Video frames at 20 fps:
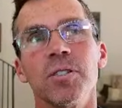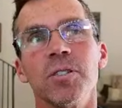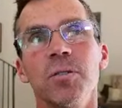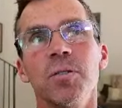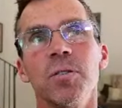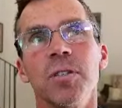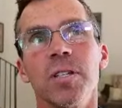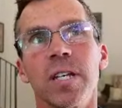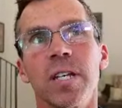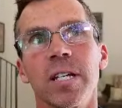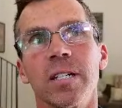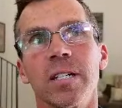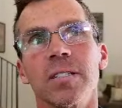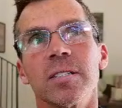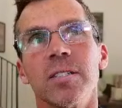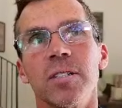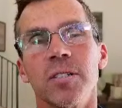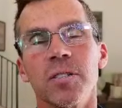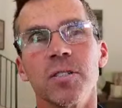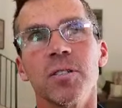two things.
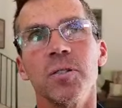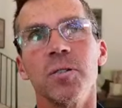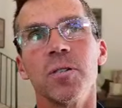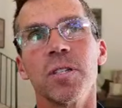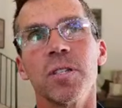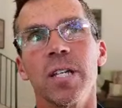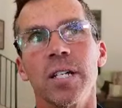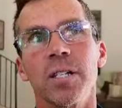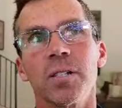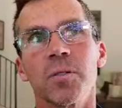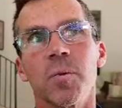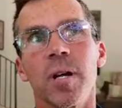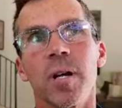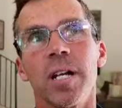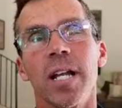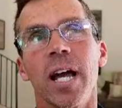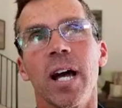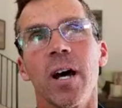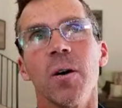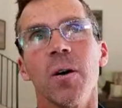There's two things right
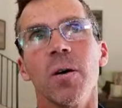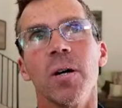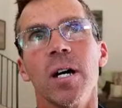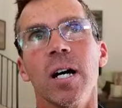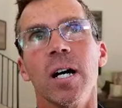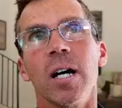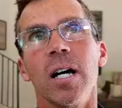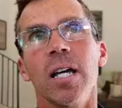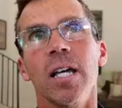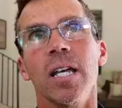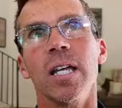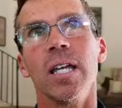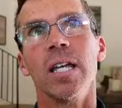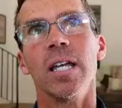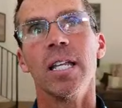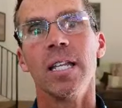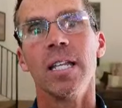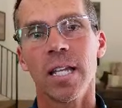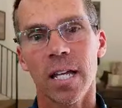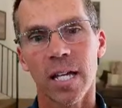now.
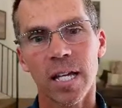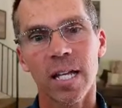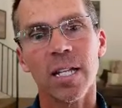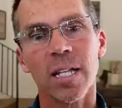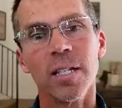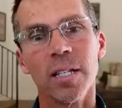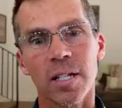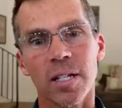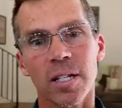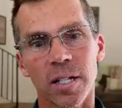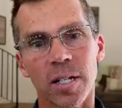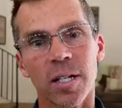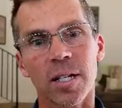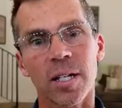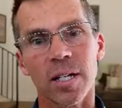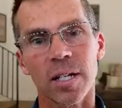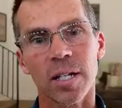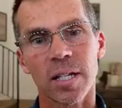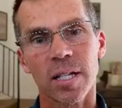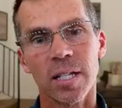In
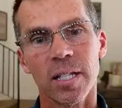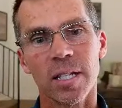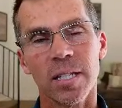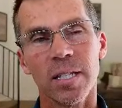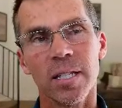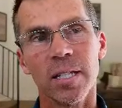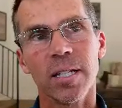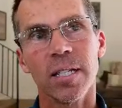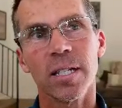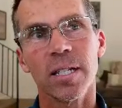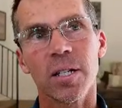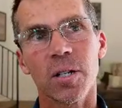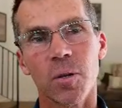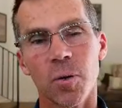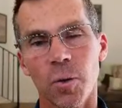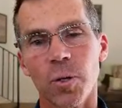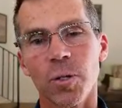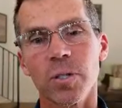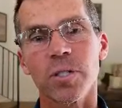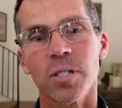the
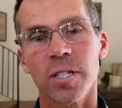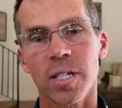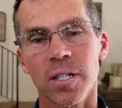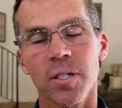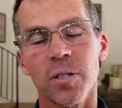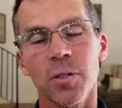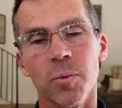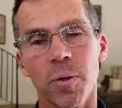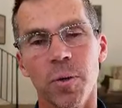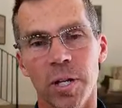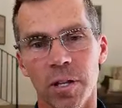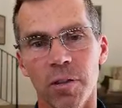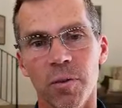course that you went